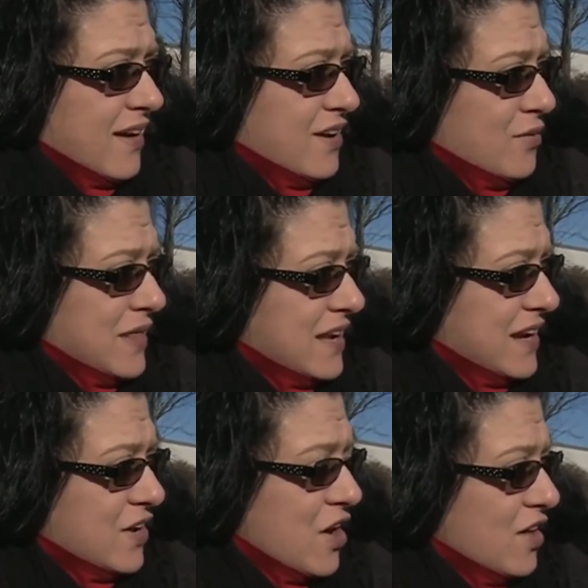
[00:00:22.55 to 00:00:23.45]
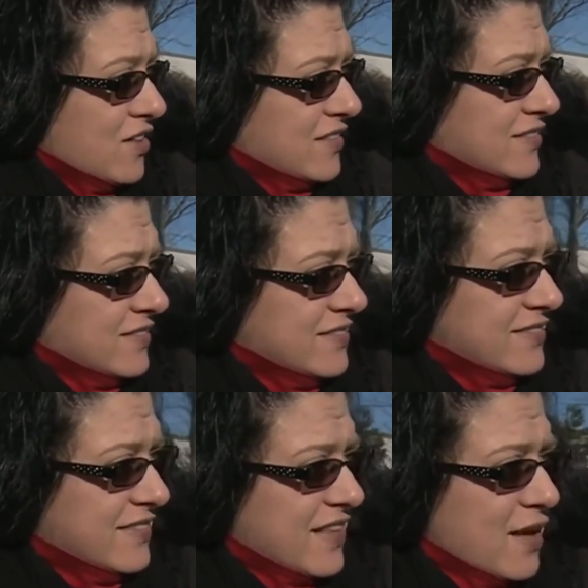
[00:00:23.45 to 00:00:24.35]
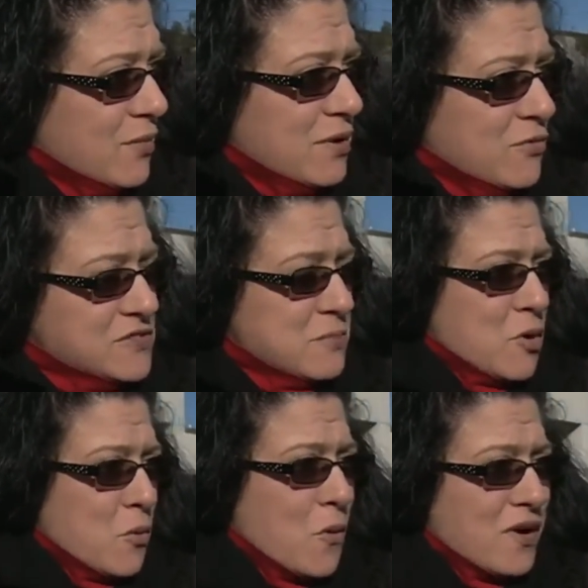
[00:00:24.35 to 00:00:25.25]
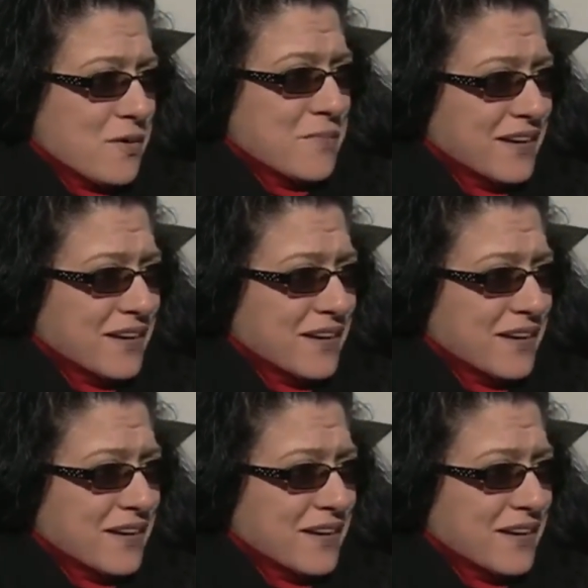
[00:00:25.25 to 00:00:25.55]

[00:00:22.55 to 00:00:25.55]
I don't like it at all. I want to move somewhere warm.